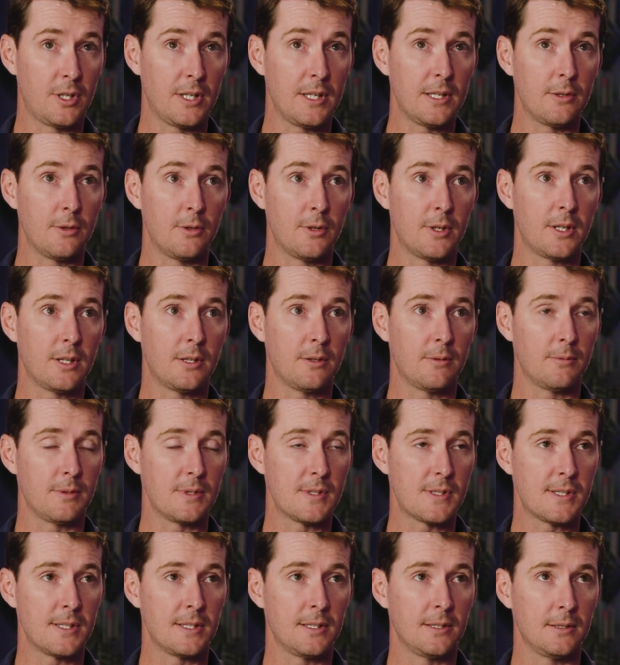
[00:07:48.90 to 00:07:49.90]
can you can
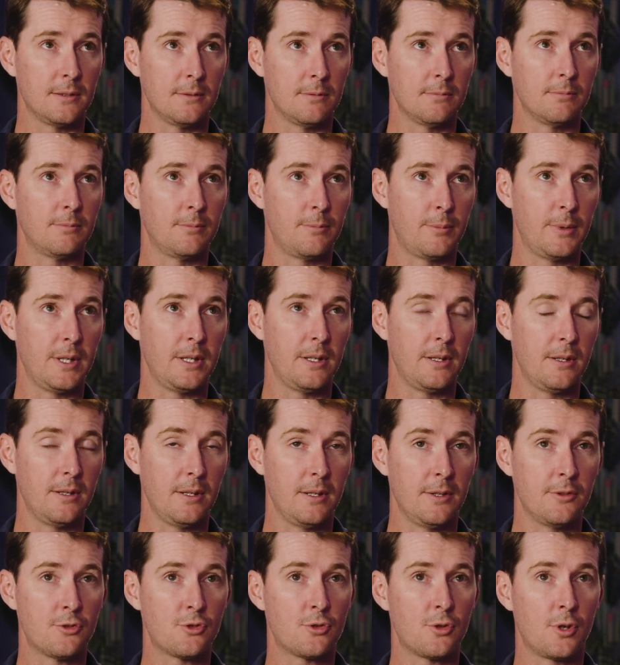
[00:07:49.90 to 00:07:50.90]
still be
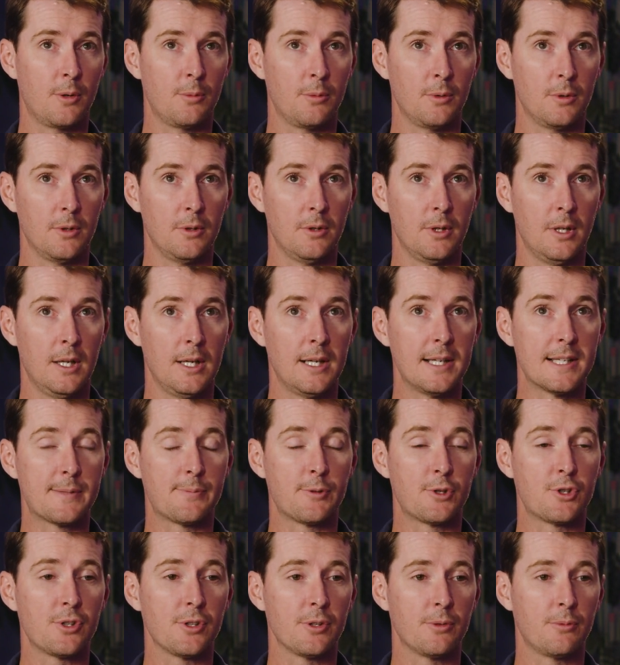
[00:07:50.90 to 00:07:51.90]
in trouble
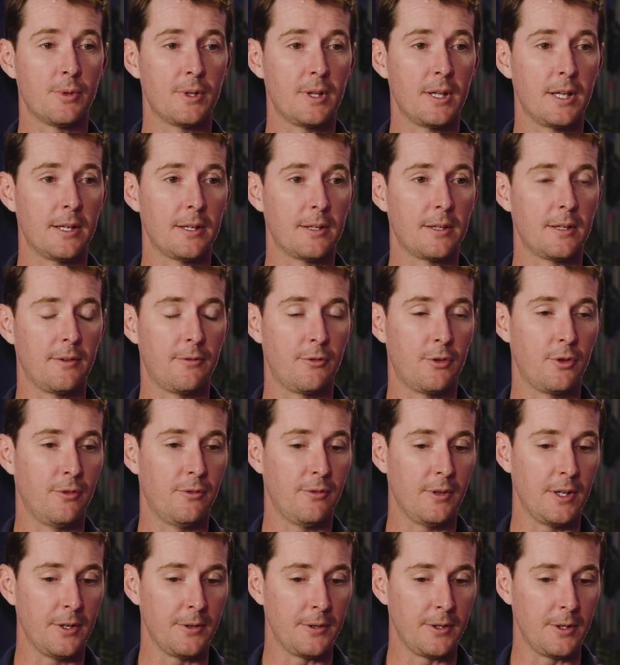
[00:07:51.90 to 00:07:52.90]
especially with like if you
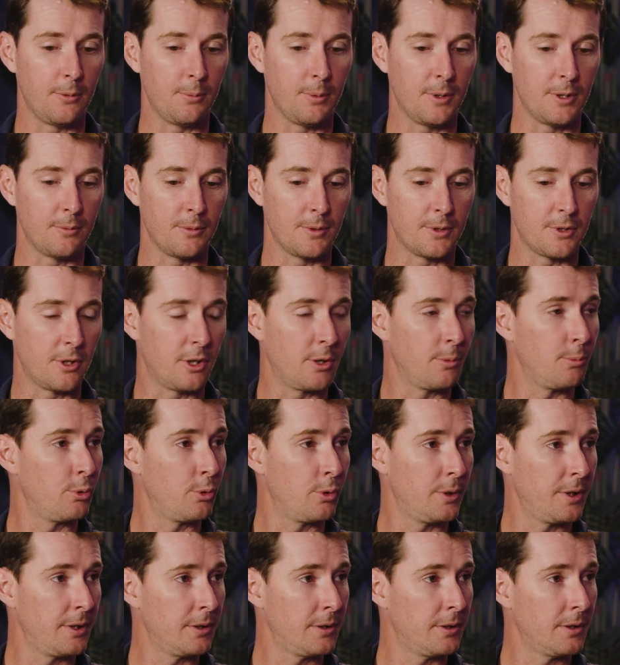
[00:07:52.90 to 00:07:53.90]
fly an airplane with
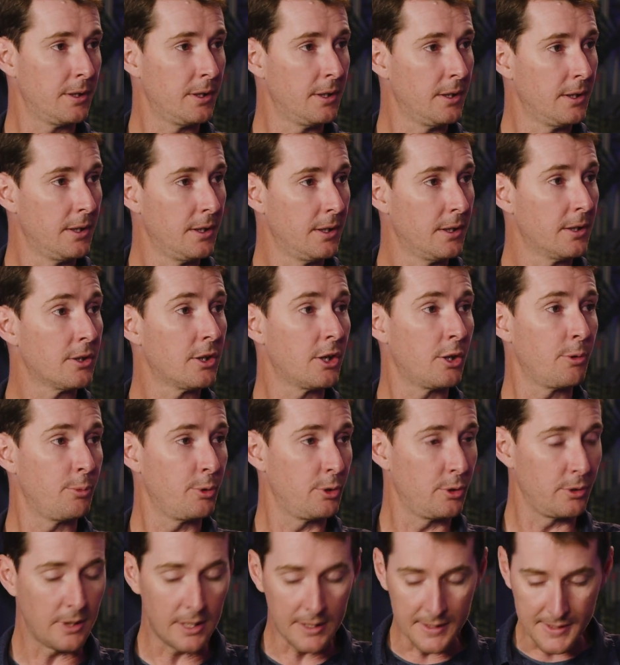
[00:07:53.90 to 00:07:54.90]
carburetor Mm-hmm.
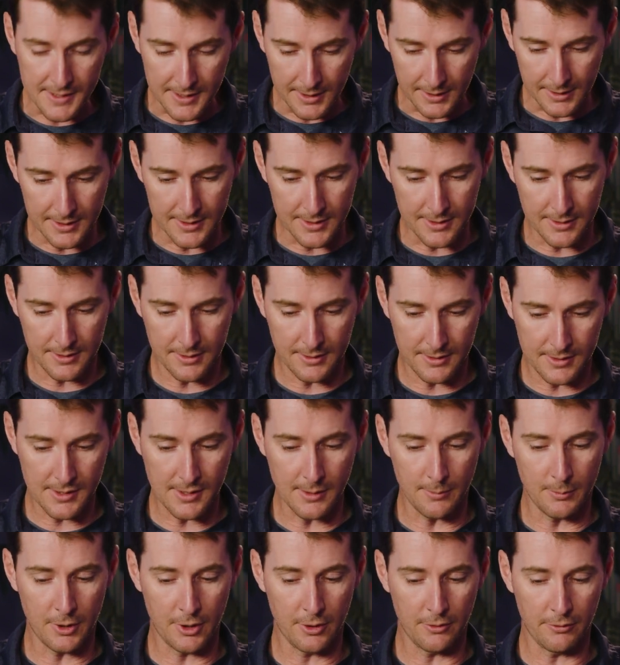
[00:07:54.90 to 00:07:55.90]
Harbor icing is
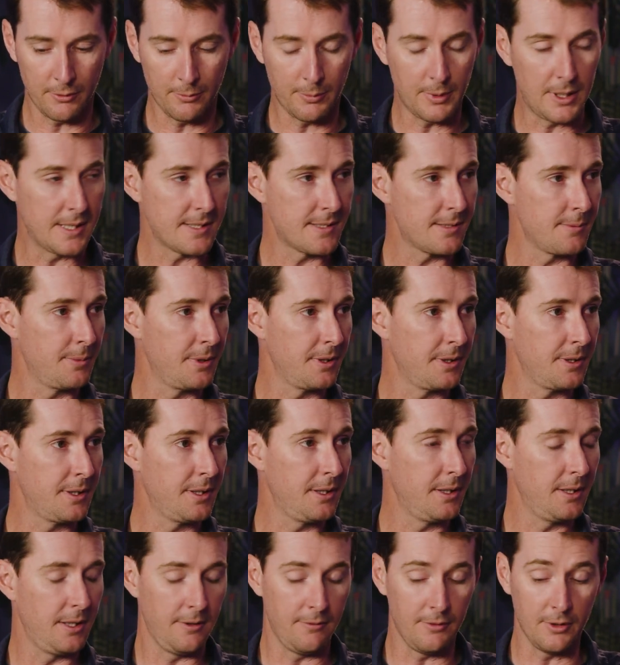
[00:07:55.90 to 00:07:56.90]
somewhat of a possibility,
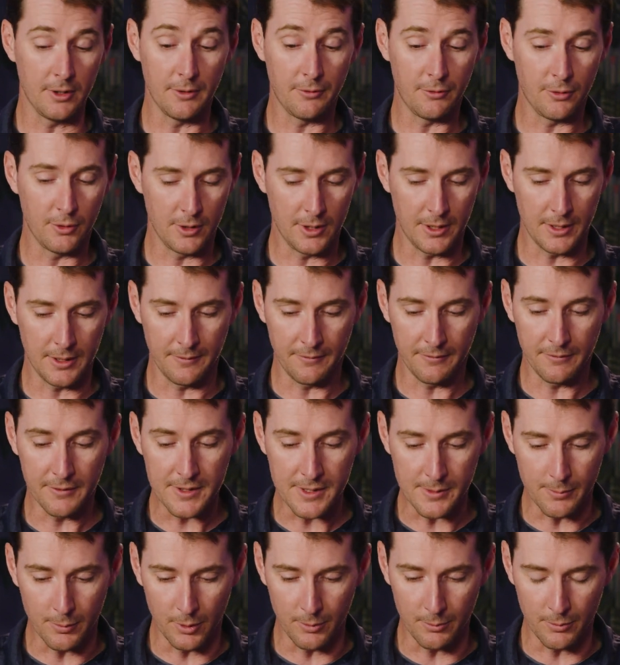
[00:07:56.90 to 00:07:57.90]
yep. even if you're not in
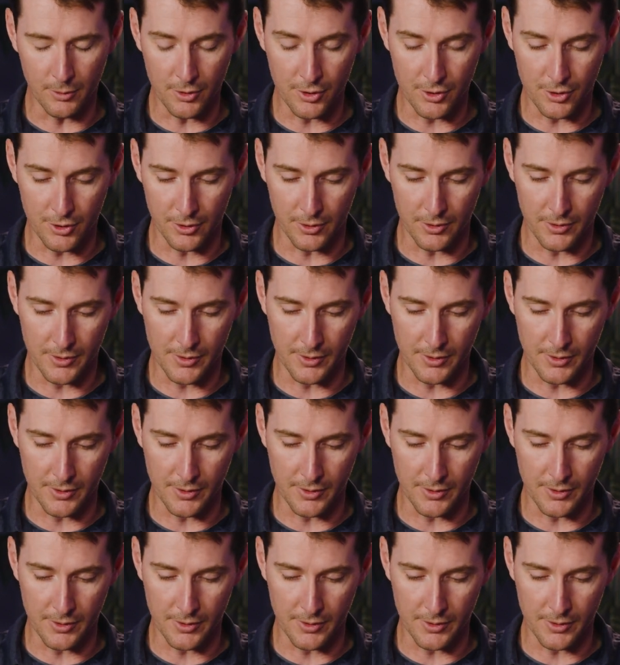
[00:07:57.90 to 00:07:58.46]
visible moisture.